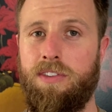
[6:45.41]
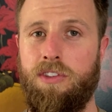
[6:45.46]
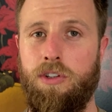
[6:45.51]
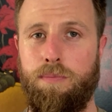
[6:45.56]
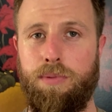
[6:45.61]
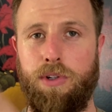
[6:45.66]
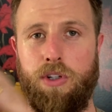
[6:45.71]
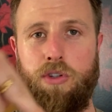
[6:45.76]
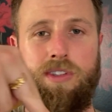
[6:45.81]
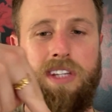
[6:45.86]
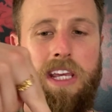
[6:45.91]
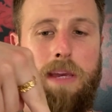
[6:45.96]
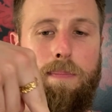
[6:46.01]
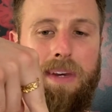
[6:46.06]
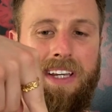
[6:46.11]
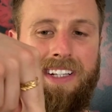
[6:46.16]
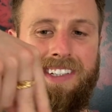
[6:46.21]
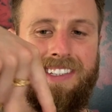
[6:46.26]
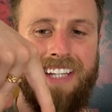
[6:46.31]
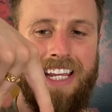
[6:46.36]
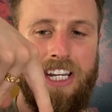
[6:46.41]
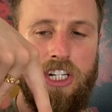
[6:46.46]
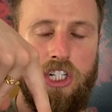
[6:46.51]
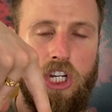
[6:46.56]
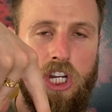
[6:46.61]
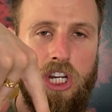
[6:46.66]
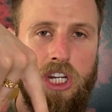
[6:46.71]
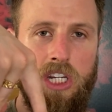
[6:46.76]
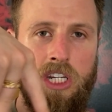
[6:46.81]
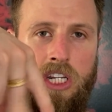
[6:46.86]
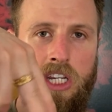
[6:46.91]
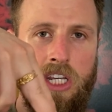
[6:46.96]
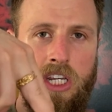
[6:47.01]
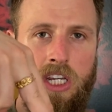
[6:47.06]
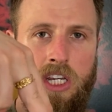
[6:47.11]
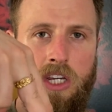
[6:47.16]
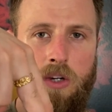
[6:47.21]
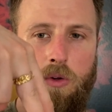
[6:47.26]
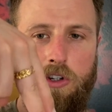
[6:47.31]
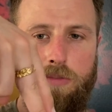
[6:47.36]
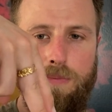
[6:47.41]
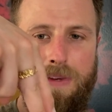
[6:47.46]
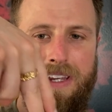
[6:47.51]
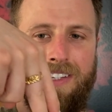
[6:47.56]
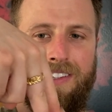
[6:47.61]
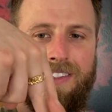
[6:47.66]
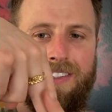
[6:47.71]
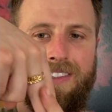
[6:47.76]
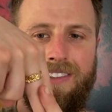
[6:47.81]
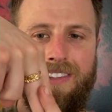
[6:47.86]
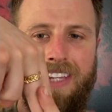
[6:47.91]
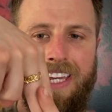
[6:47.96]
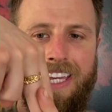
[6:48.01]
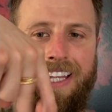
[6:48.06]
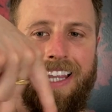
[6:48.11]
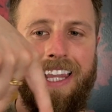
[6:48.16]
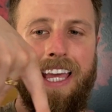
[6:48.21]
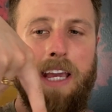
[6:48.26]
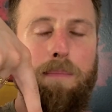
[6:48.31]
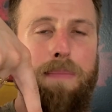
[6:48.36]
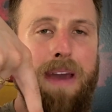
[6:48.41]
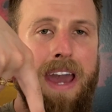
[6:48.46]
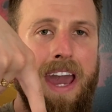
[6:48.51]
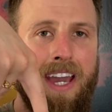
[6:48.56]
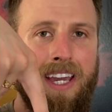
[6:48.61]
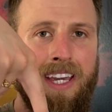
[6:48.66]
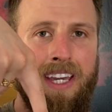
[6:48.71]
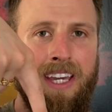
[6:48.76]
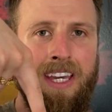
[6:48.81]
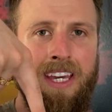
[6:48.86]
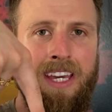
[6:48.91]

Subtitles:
to produce hip extension, which means taking the leg back,